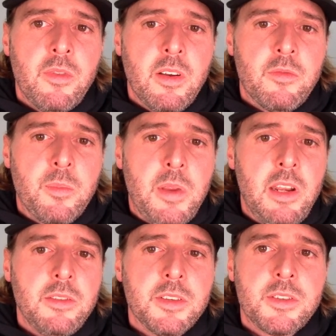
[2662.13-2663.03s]

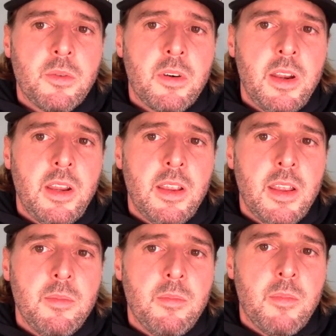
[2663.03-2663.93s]
repeating the story.
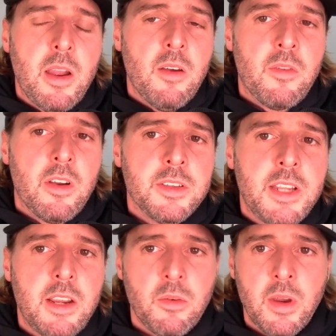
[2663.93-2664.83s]
And my overall
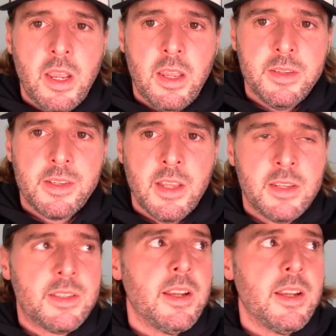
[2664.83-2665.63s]
takeaway is that